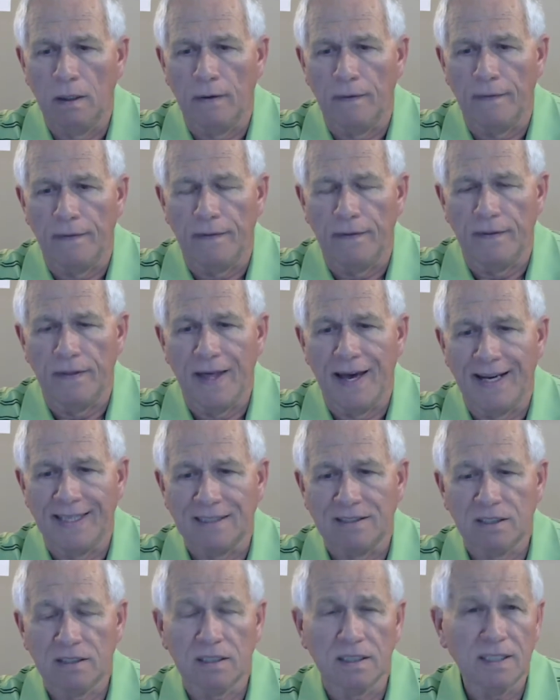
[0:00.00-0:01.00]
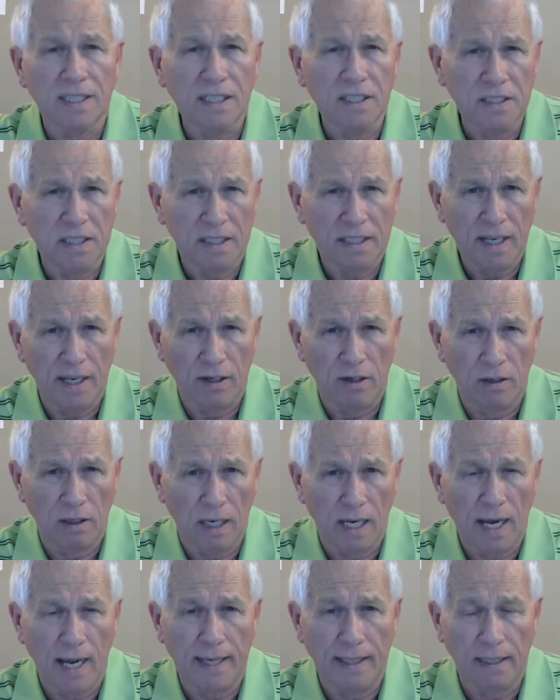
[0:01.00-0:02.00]
That's indicator
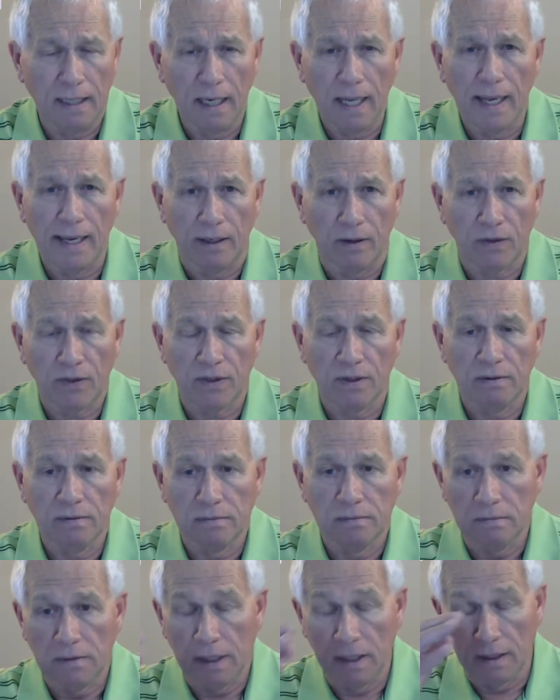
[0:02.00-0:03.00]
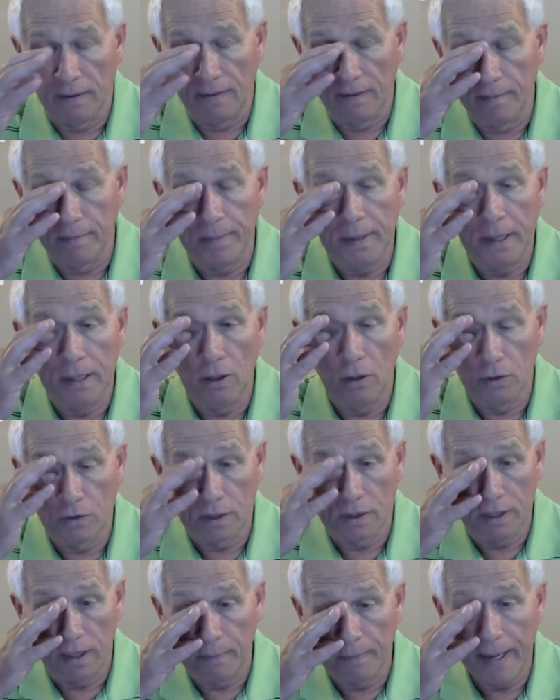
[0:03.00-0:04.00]
line length in the
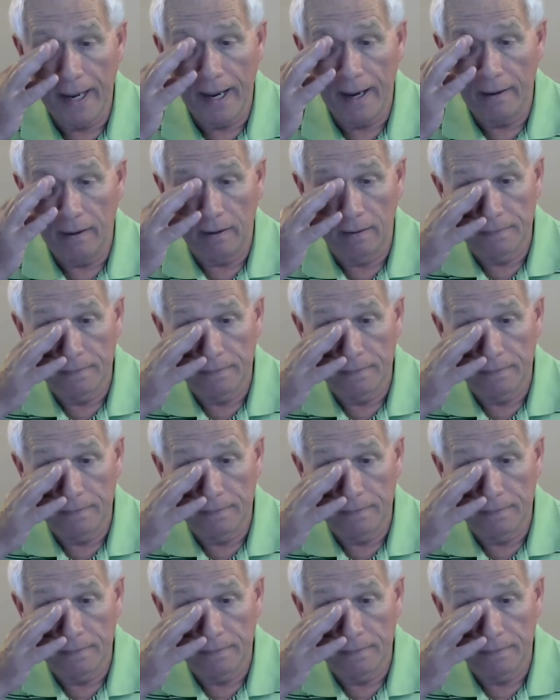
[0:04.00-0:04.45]
BOC pattern.